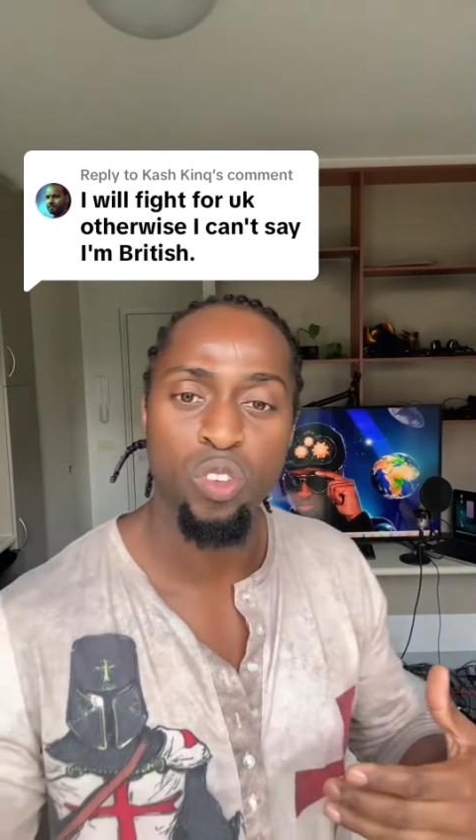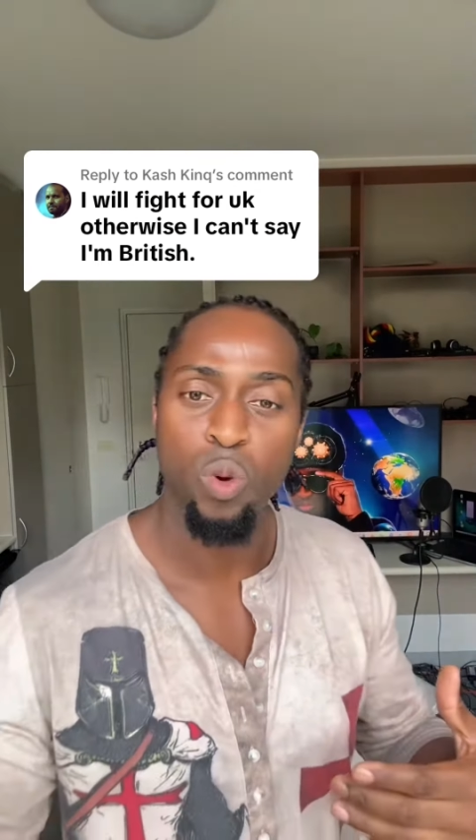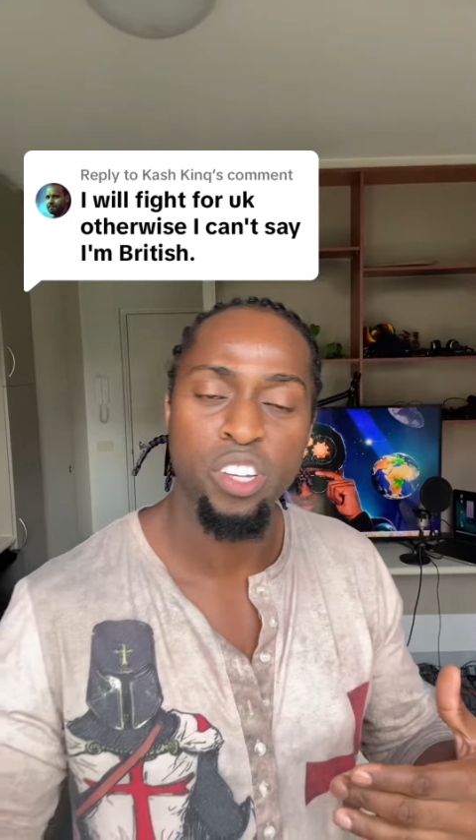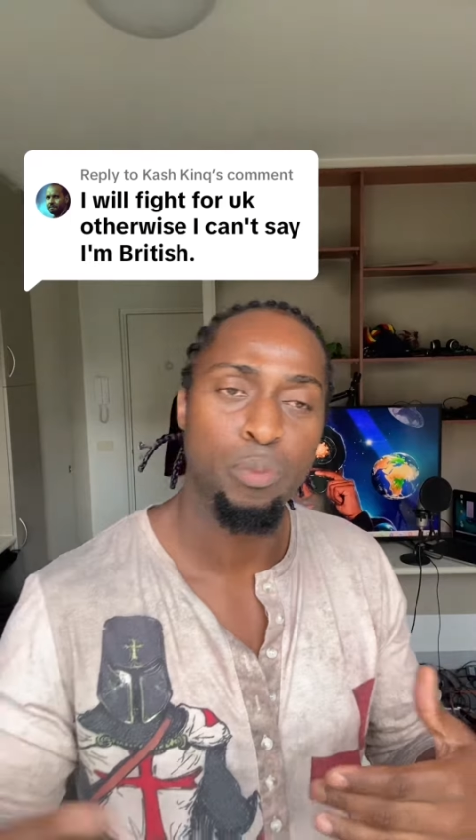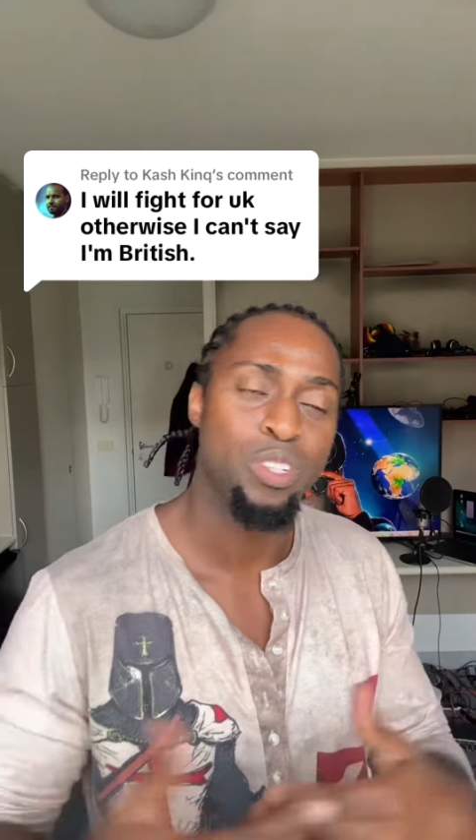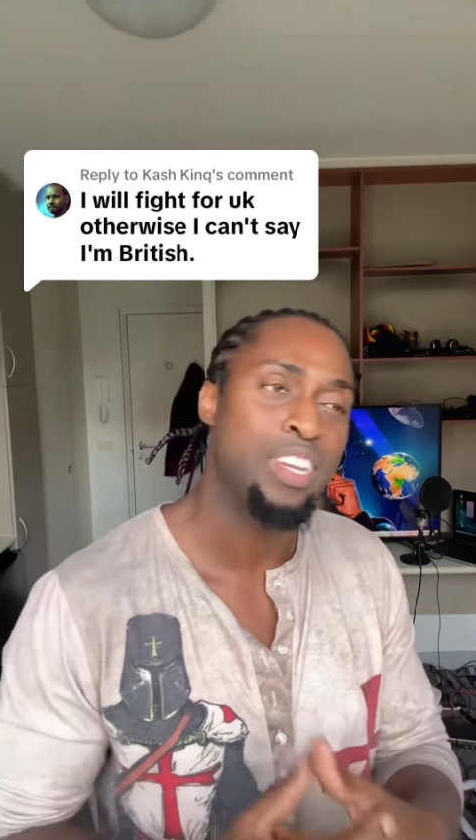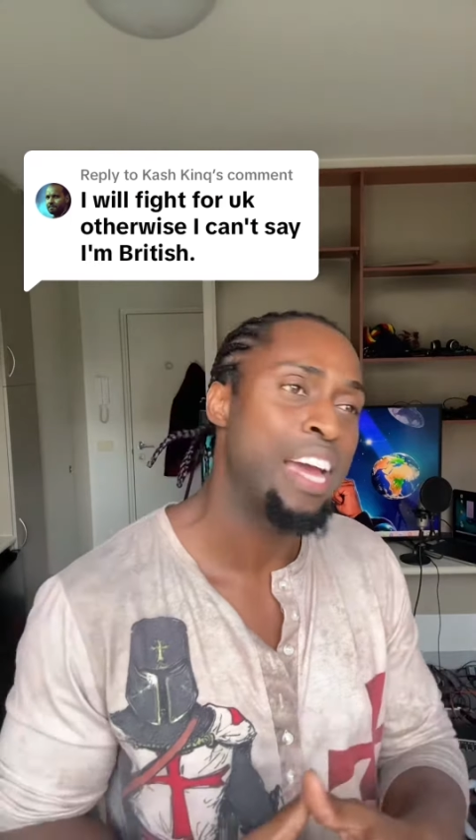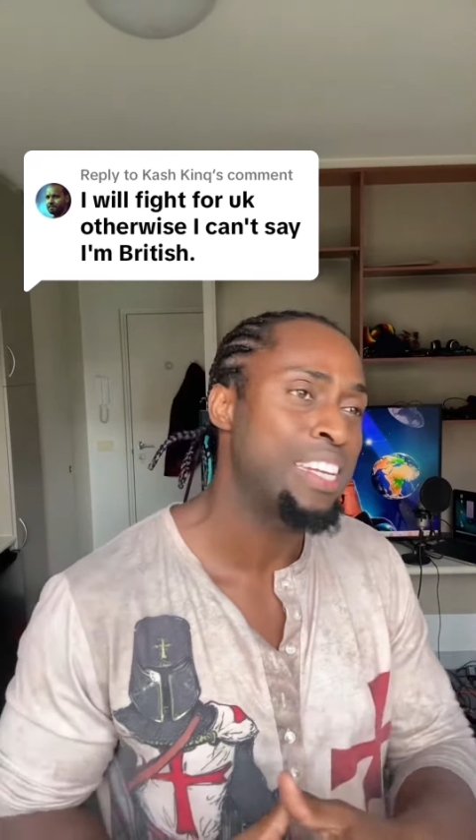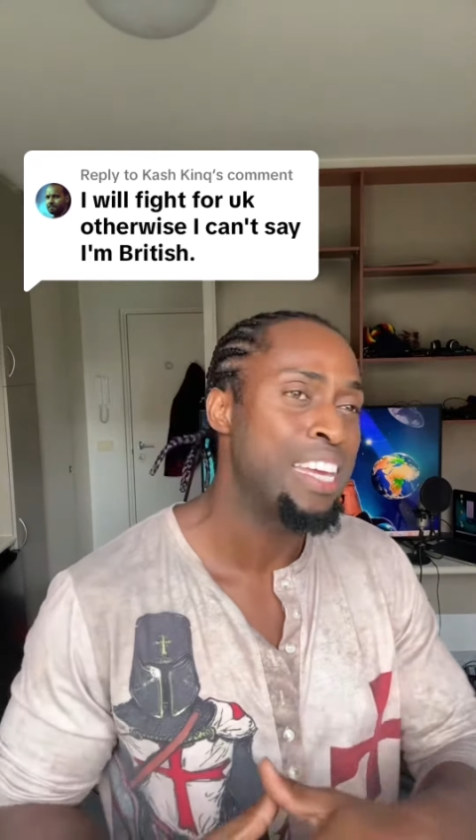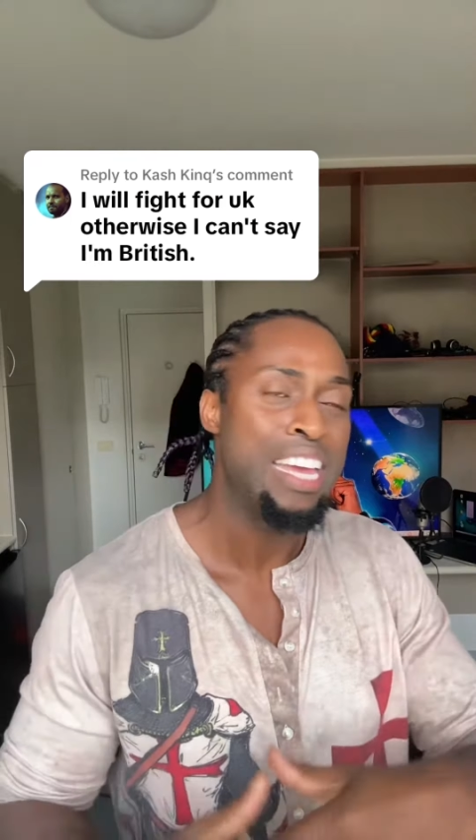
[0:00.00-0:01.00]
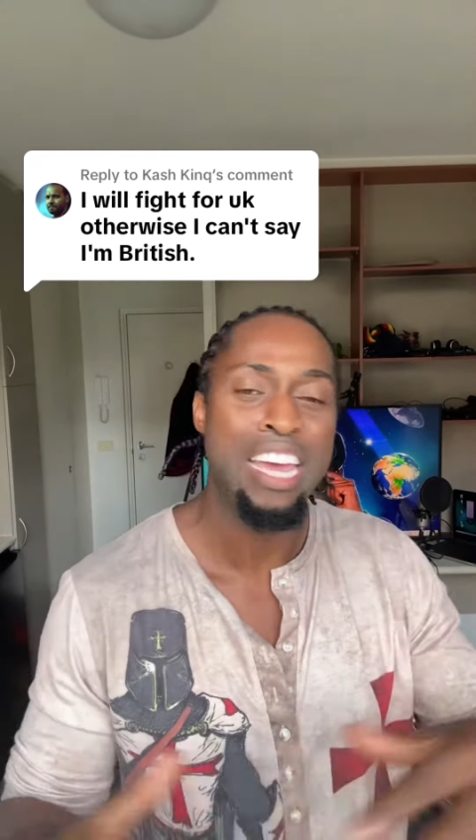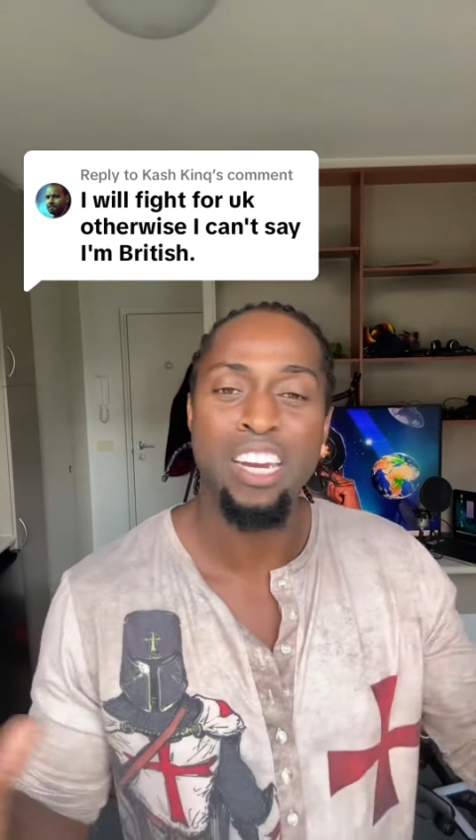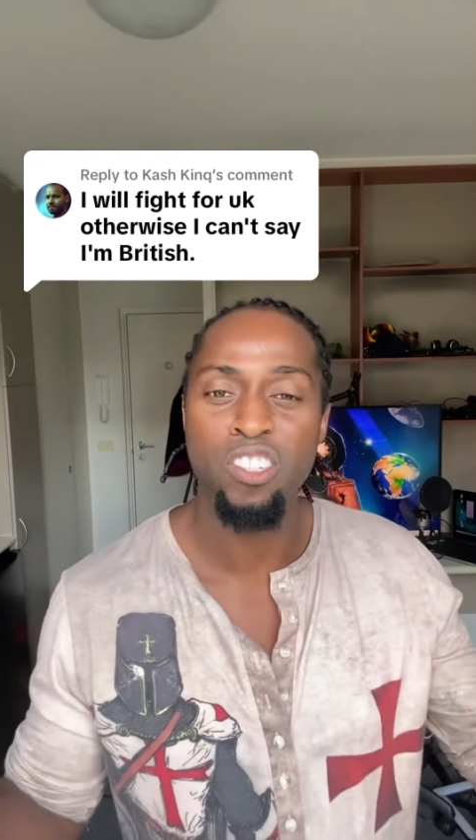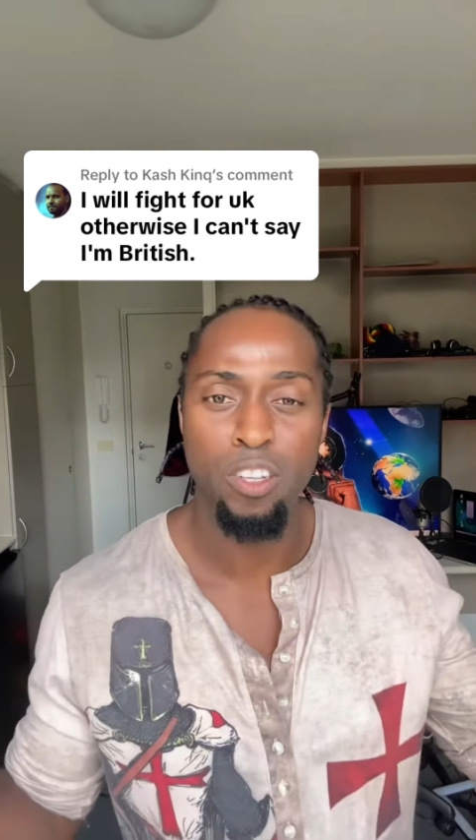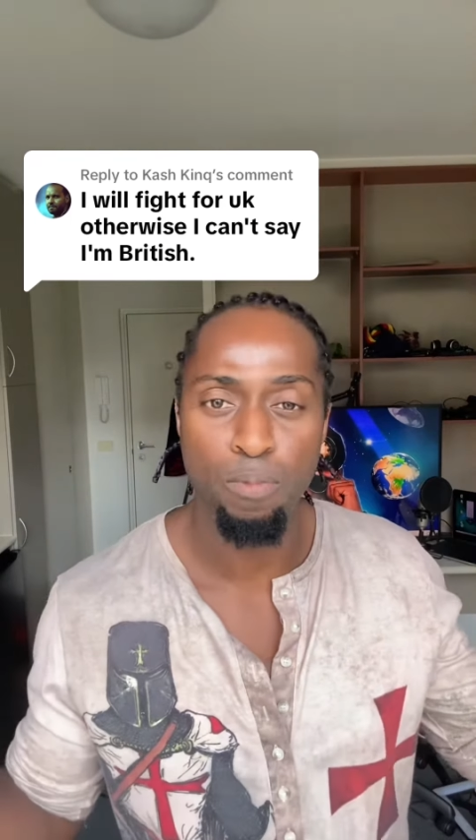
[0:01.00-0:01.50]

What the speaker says: wanting to protect innocent